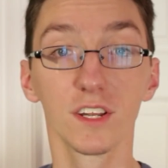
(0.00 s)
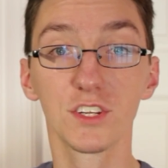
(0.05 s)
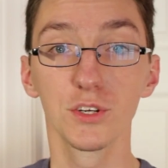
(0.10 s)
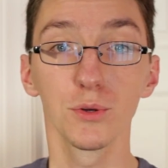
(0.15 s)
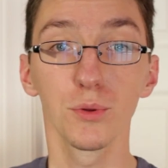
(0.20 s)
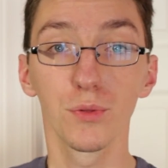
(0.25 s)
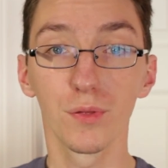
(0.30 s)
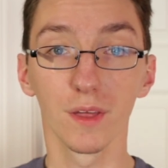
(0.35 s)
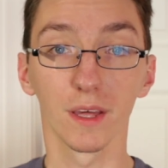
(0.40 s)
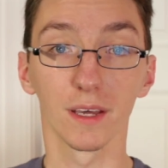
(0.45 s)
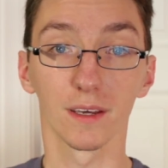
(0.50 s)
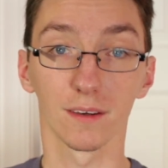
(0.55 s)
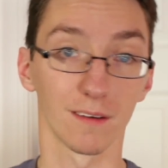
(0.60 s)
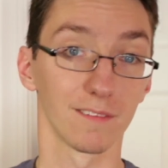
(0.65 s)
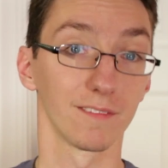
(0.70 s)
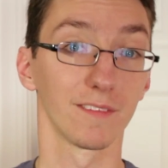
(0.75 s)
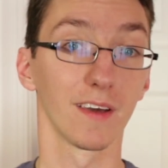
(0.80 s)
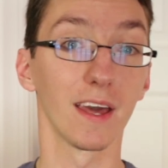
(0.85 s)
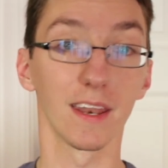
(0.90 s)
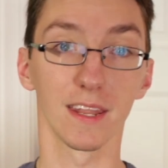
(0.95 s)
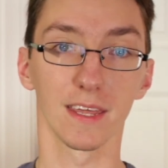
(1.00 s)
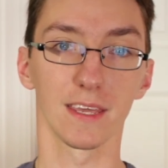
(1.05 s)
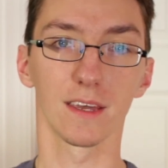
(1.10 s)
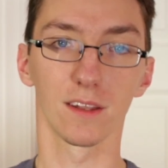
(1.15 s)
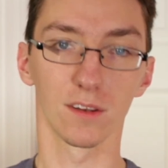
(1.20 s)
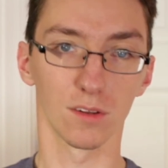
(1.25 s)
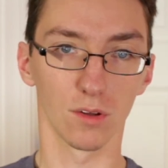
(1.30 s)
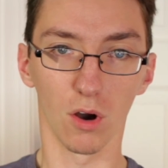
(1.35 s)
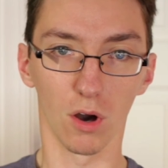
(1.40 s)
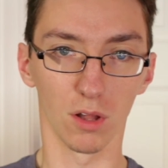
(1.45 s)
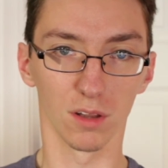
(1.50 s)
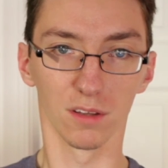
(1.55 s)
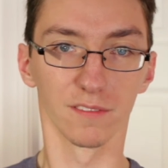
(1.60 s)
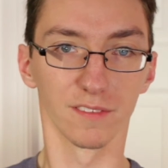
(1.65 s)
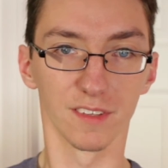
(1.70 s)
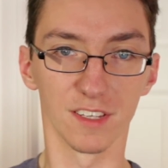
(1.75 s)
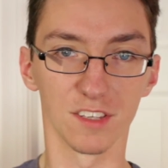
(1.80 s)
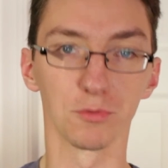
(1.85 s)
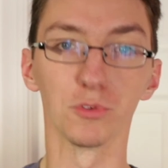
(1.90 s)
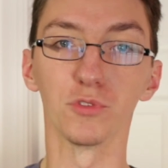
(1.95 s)
did you think of any and all of
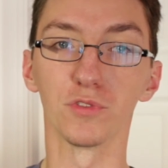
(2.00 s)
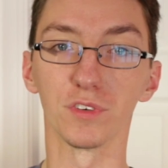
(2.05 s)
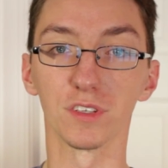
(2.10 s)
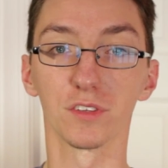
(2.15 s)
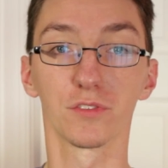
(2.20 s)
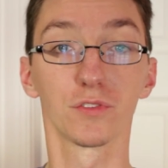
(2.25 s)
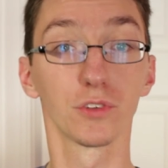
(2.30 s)
these movies?